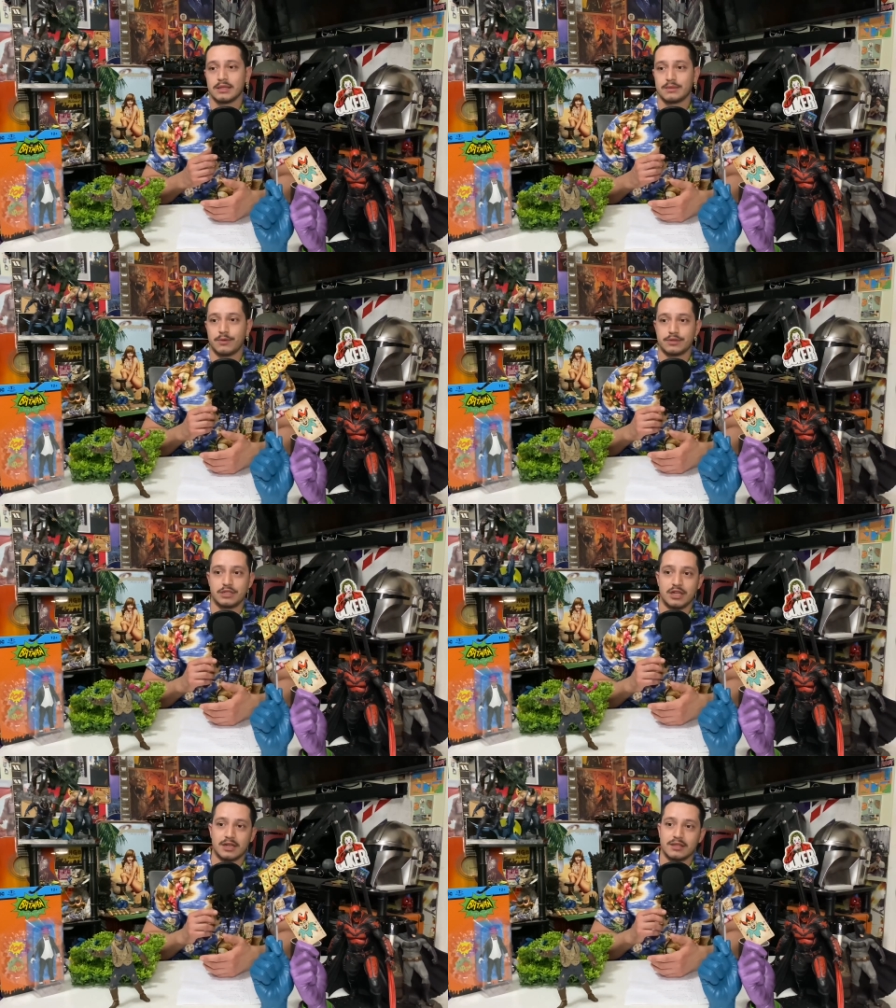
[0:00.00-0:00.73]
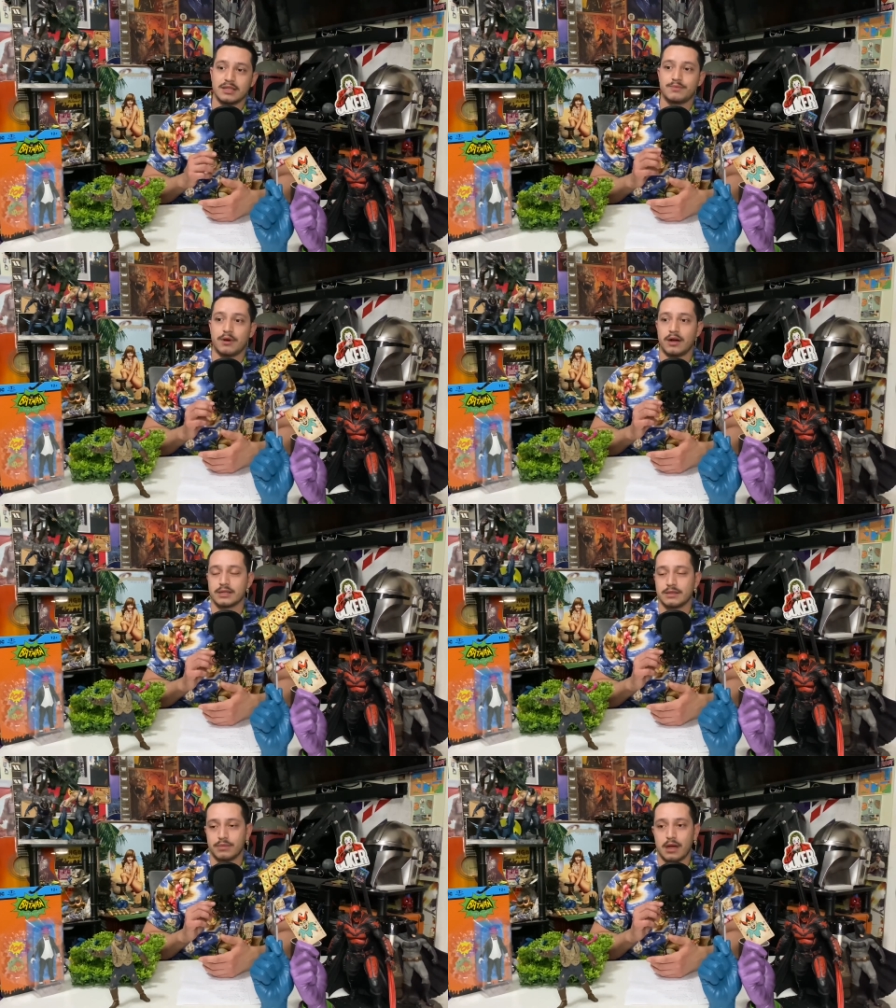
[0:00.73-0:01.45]
supposed to check this
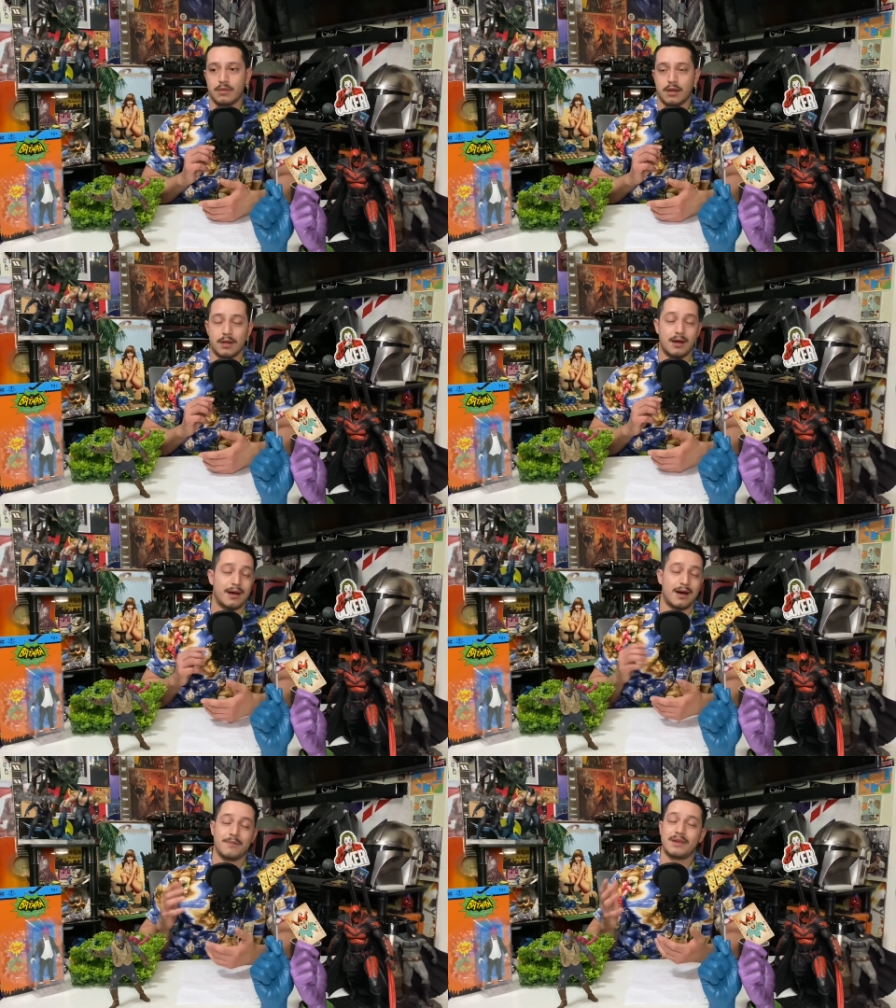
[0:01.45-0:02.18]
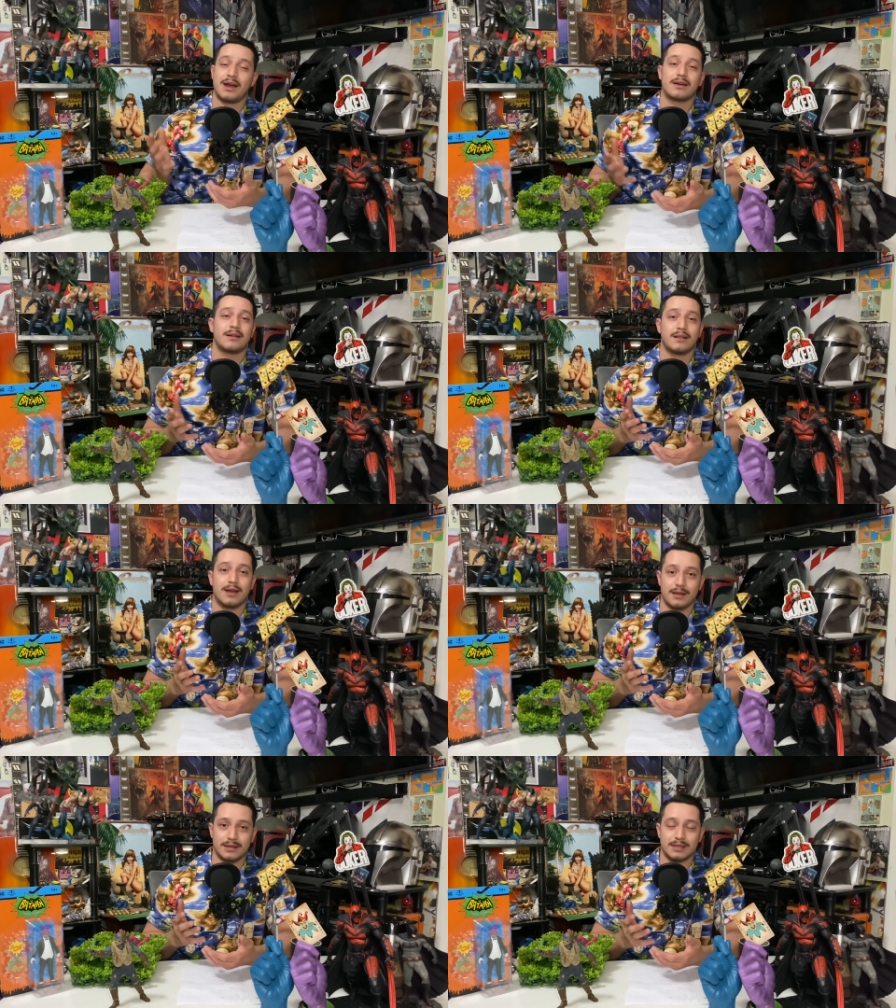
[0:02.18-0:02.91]
box and blah blah blah. I'm not gonna
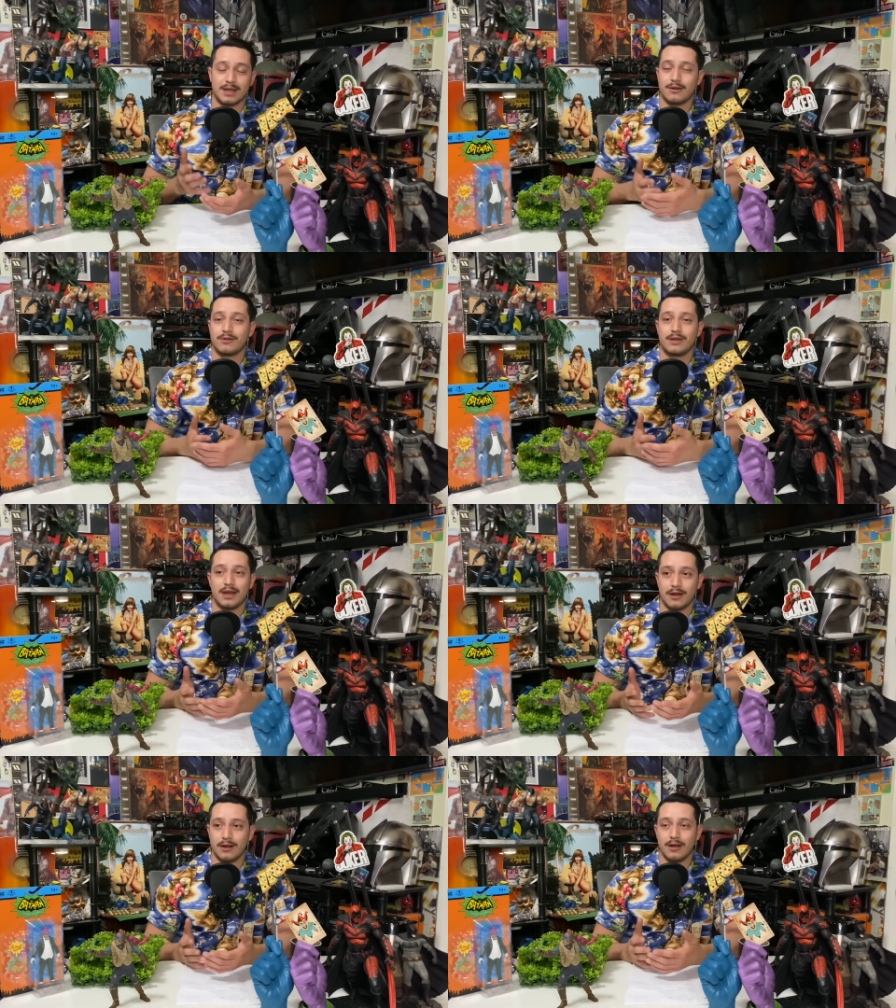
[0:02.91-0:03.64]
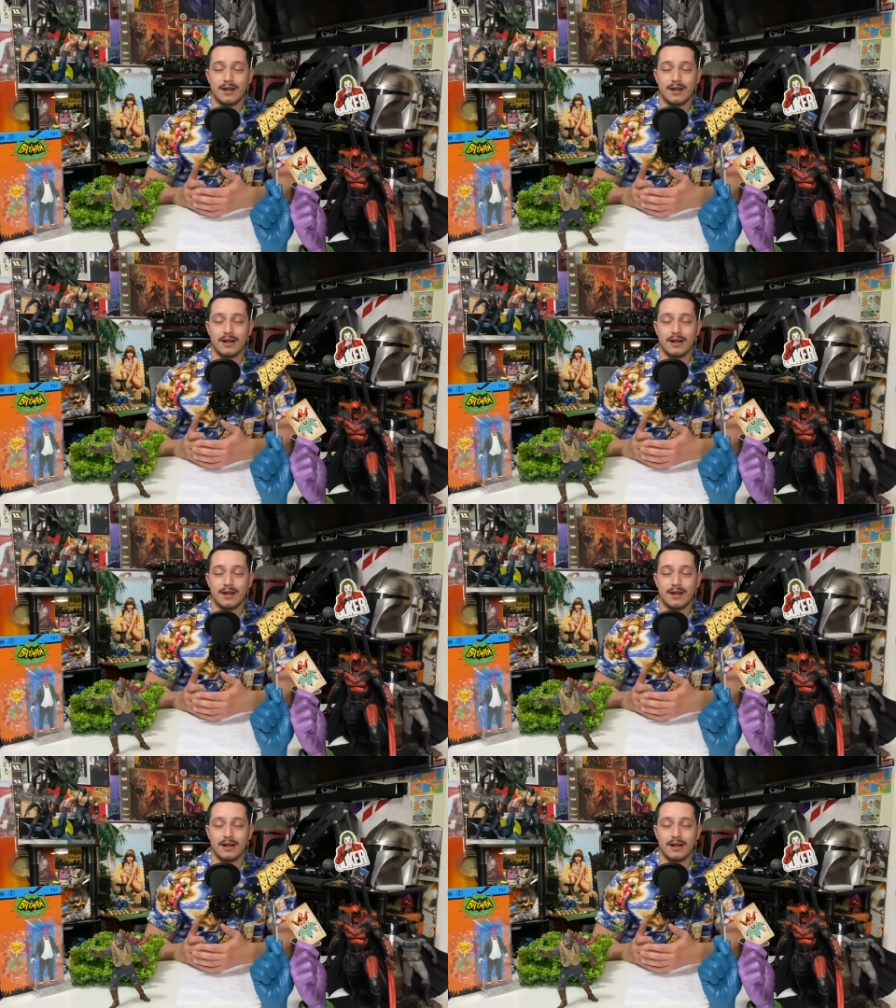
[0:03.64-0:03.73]
like it. I don't care.